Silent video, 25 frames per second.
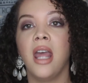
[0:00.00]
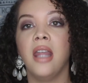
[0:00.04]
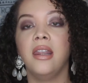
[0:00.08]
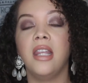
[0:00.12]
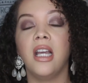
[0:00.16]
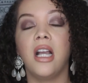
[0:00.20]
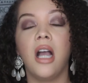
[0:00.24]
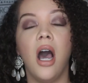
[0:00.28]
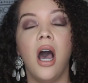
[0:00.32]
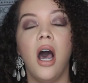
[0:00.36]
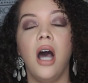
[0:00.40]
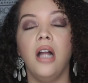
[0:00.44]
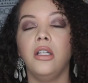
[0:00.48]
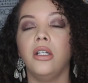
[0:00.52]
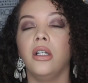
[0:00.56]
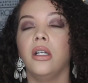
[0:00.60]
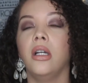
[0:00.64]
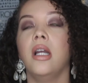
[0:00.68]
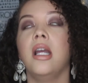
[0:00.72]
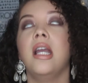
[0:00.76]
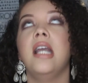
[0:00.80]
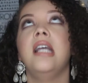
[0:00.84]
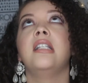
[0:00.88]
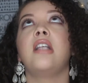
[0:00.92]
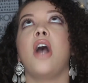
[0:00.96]
The
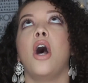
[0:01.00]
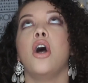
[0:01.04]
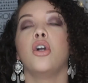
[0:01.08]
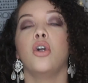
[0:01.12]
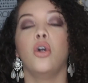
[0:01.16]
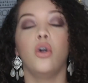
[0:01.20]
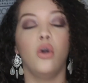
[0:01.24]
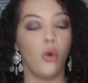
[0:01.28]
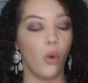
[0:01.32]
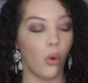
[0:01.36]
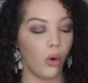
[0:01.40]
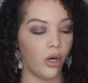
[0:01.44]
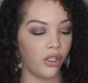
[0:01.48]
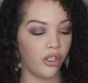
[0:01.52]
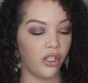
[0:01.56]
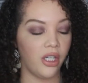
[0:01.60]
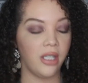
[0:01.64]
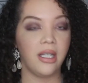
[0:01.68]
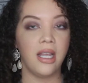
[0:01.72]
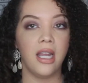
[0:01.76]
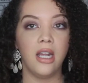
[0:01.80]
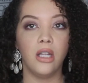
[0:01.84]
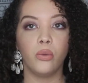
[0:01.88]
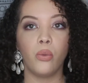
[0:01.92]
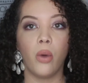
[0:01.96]
color is
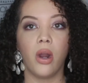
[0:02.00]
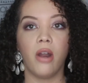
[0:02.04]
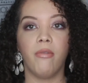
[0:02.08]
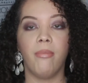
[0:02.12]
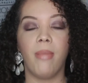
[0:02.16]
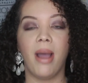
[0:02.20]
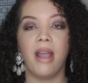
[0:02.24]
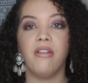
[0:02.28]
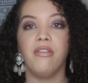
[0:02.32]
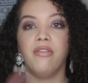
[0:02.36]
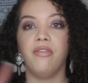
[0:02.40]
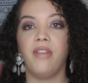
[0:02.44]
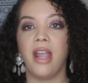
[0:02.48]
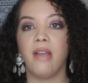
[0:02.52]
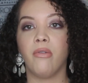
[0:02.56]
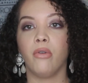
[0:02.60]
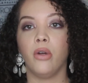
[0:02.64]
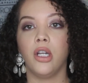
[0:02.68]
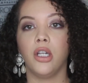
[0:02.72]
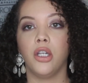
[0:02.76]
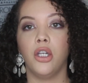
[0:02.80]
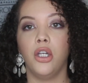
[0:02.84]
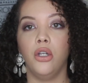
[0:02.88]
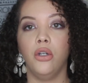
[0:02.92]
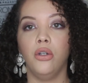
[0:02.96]
gorgeous. It is one of my
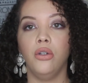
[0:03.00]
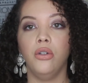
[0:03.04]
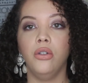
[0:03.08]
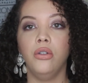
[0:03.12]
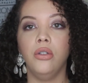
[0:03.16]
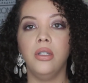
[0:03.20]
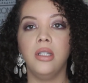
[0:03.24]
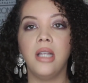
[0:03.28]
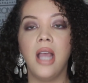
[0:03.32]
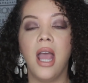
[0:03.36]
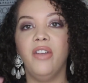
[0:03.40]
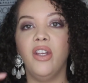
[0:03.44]
favorite nudes.